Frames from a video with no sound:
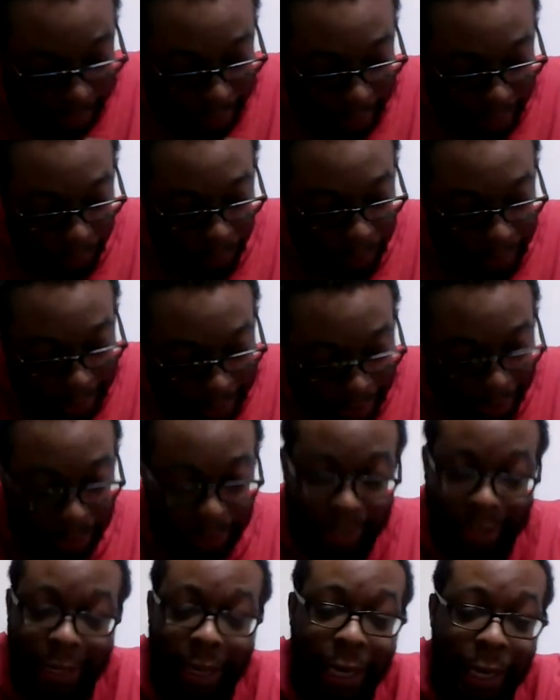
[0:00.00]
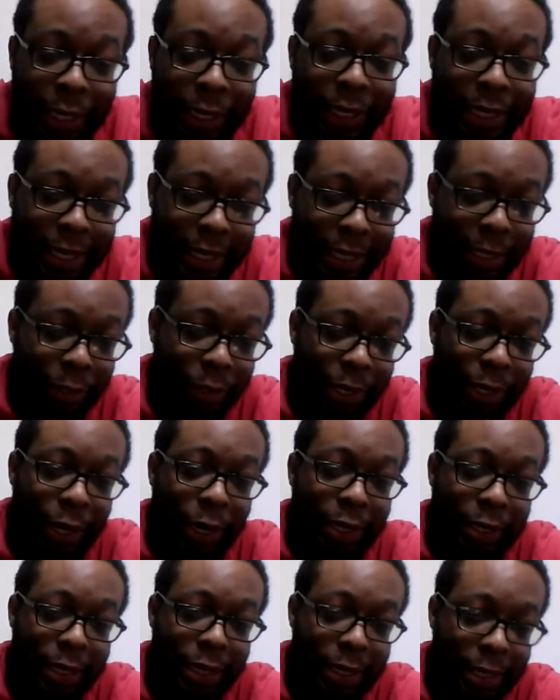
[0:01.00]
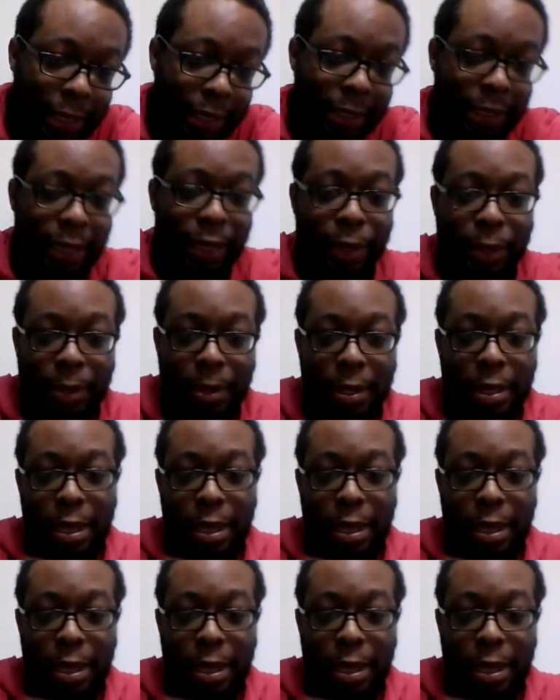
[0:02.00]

10 receptions, 163 yards and a touchdown.